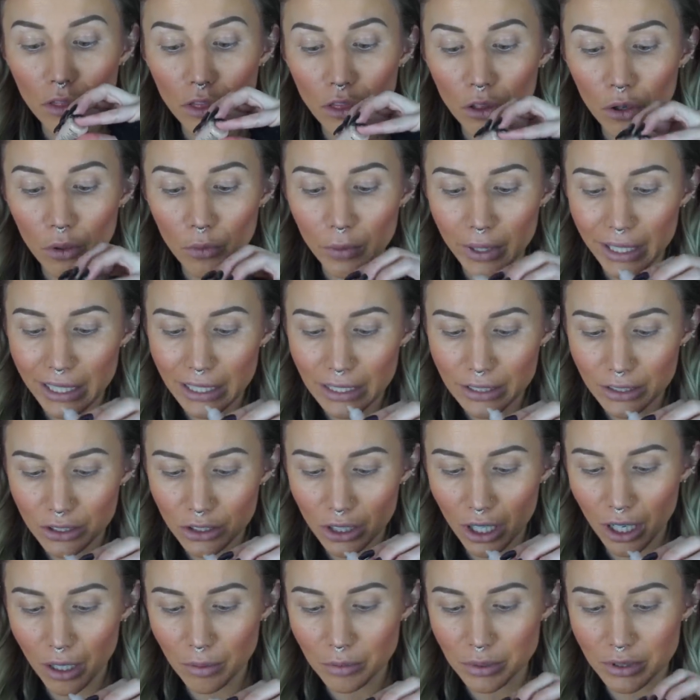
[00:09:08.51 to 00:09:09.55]
3
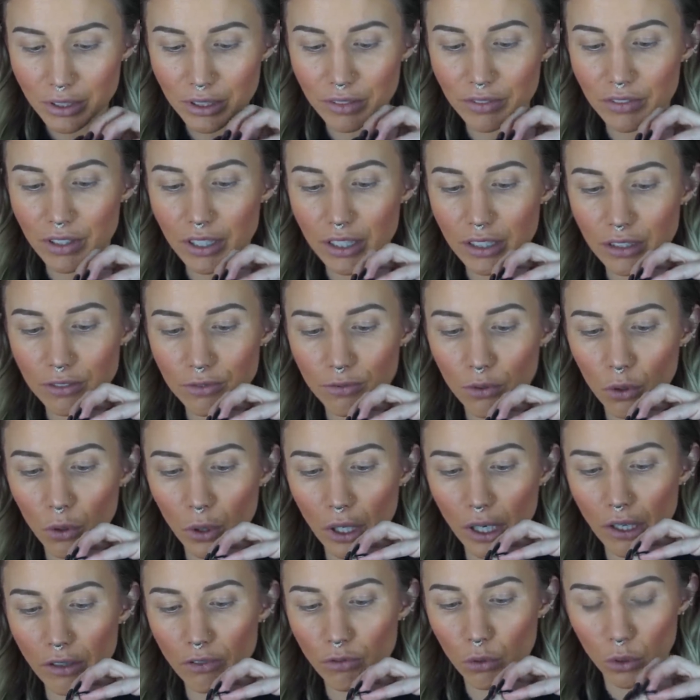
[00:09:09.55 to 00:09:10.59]
drops of this,
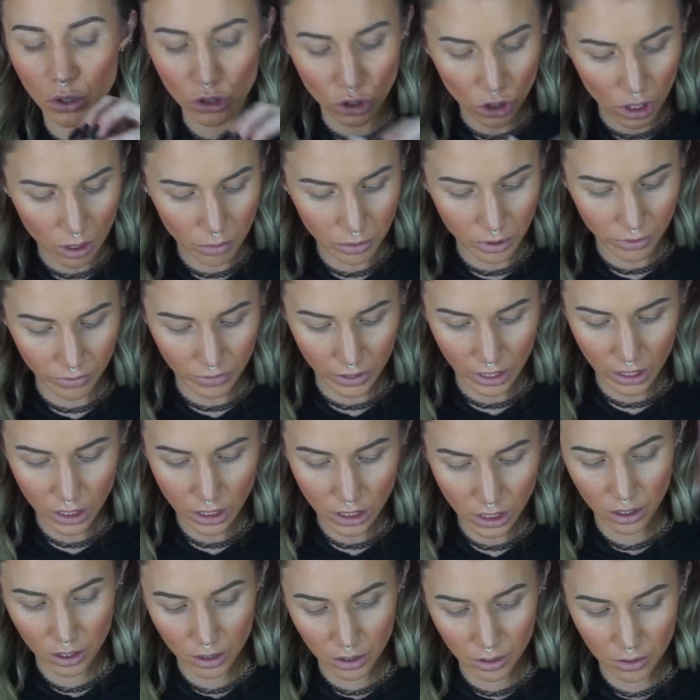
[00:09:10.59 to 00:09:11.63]
4 drops of
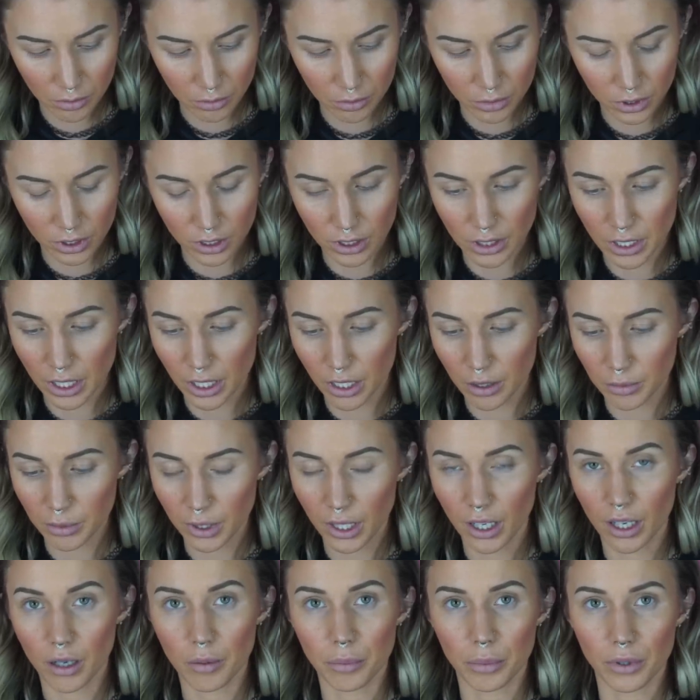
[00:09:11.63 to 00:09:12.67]
this. Put the damn
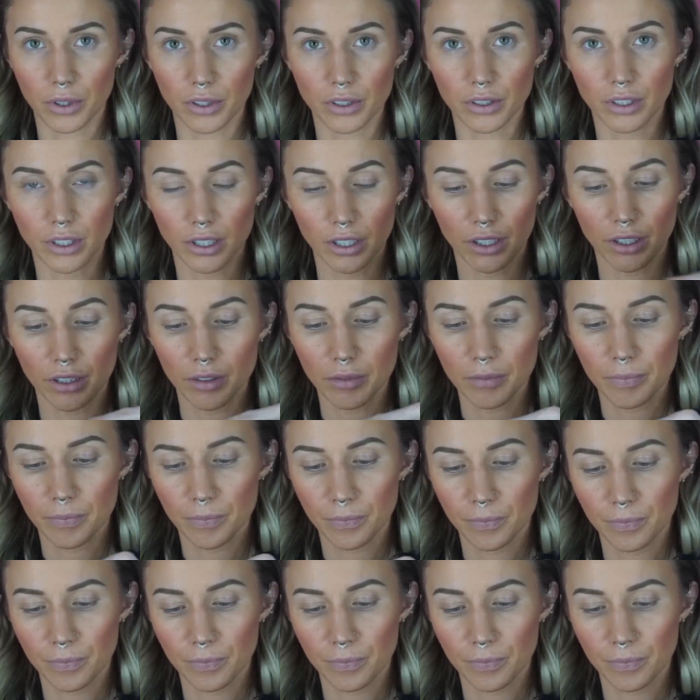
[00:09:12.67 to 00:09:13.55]
cap on here.